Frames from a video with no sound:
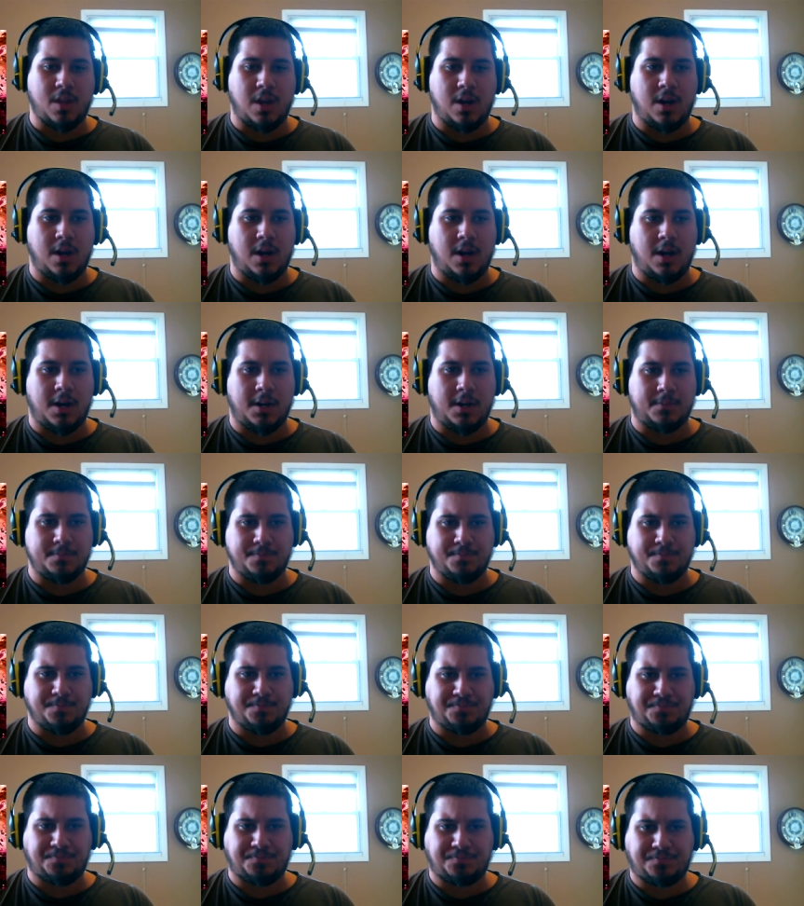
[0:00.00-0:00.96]
Um,
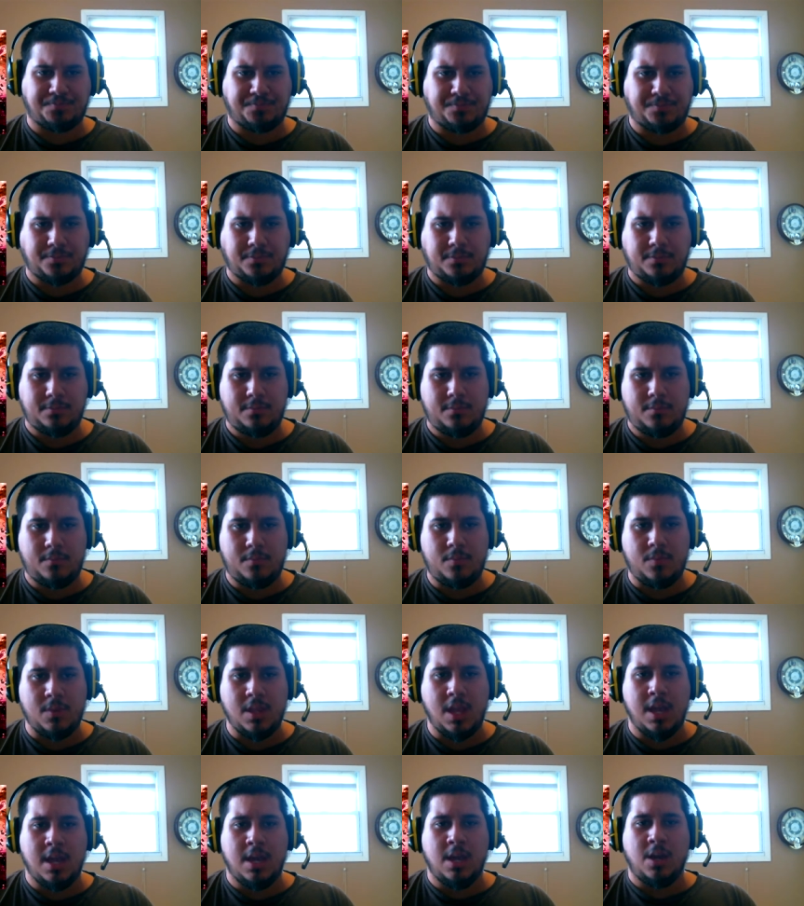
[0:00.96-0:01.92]

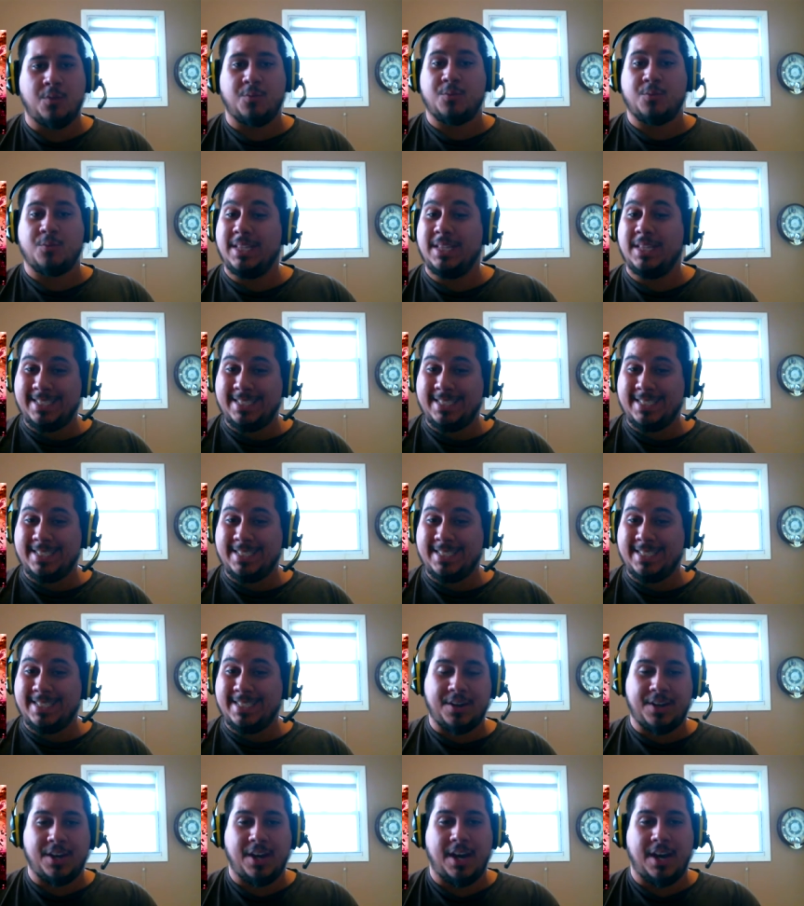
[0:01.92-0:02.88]
released the
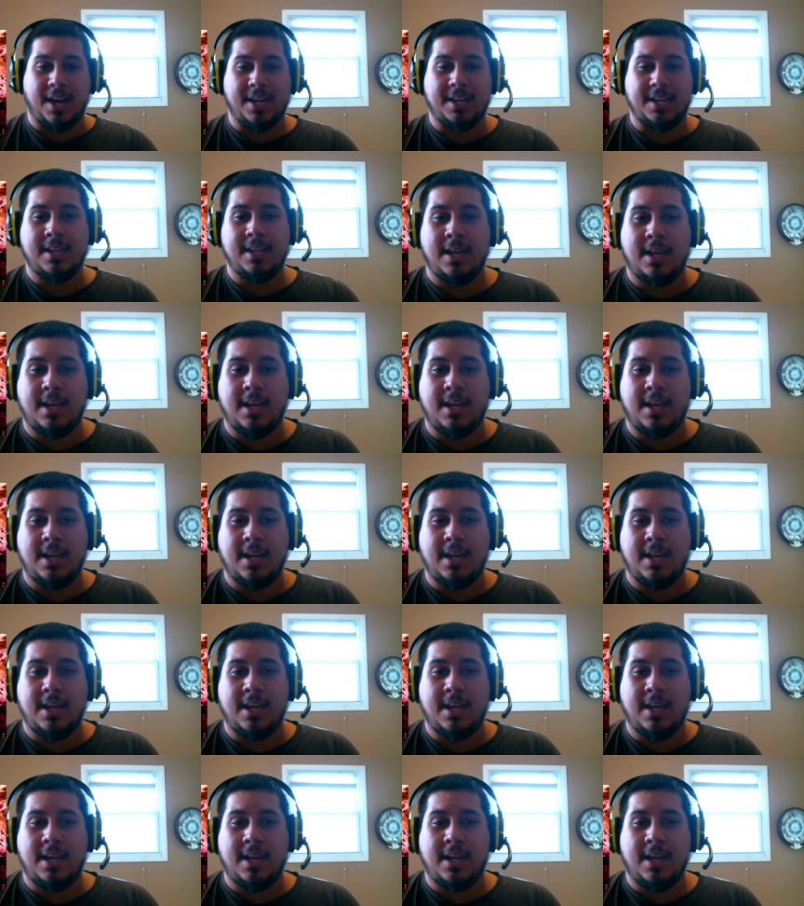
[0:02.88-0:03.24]
Ayer cut.